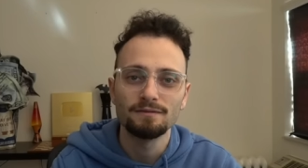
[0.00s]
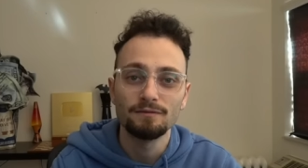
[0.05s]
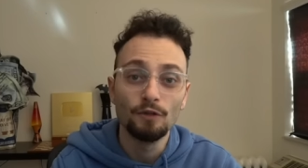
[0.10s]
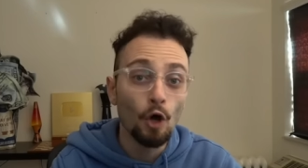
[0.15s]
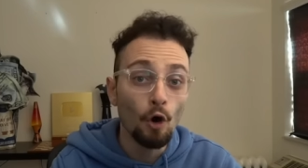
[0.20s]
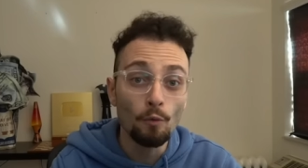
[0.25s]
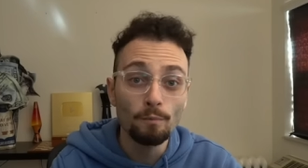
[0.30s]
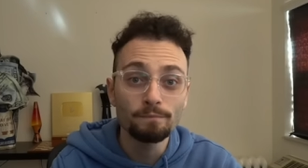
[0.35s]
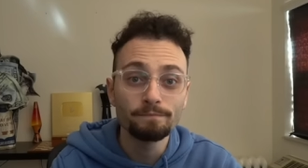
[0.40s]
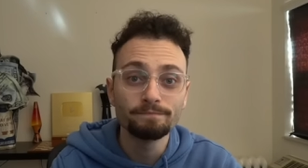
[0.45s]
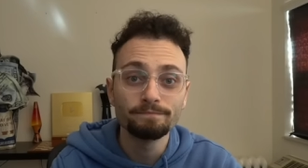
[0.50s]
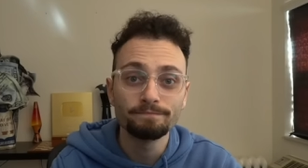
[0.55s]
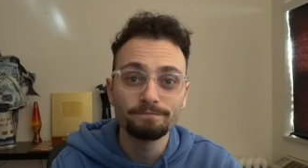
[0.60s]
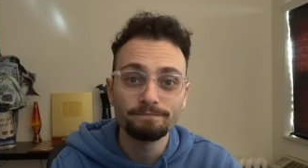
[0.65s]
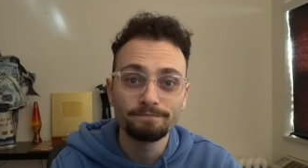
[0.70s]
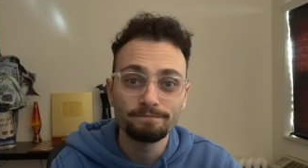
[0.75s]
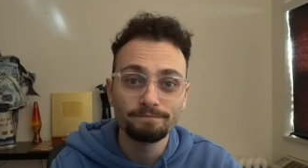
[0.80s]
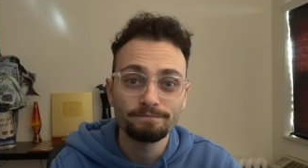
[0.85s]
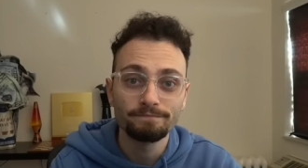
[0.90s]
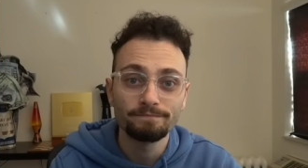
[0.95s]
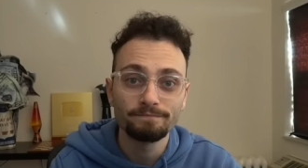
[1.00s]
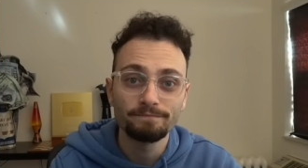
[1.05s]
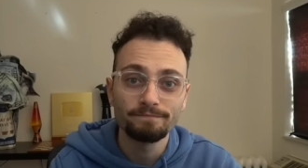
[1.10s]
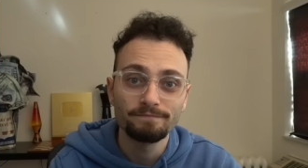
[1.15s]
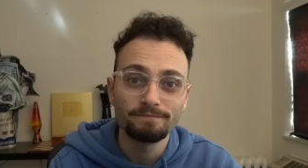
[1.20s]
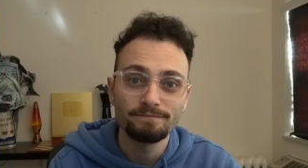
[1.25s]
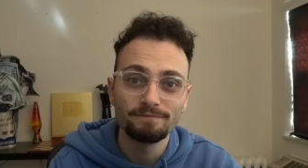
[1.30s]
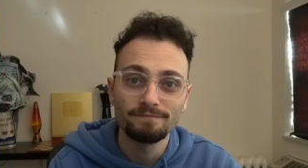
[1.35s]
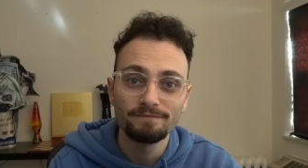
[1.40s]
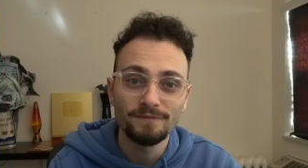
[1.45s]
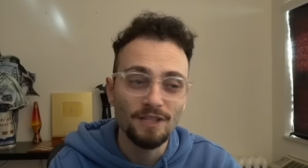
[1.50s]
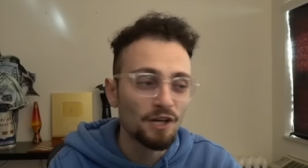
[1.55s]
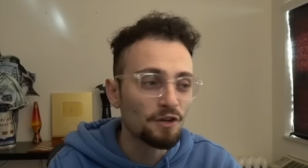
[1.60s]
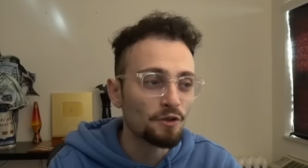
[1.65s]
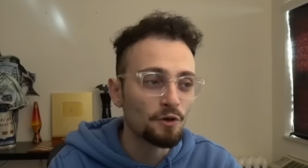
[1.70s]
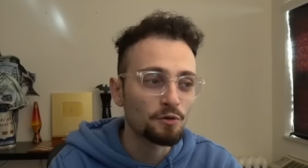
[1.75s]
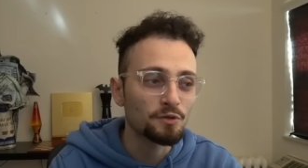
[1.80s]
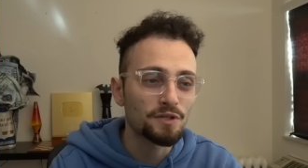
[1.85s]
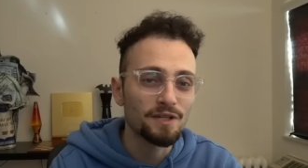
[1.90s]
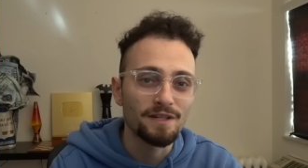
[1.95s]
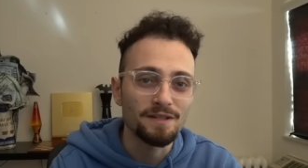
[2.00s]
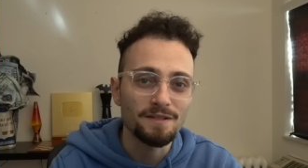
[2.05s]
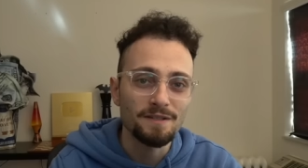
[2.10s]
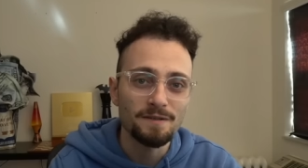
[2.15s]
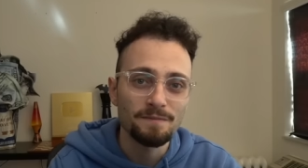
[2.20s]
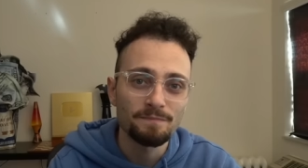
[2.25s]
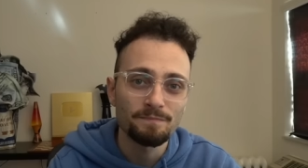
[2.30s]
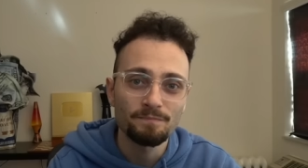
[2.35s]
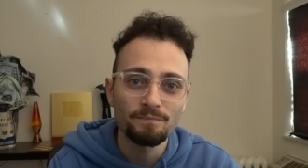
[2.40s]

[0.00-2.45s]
Nope. None of those things.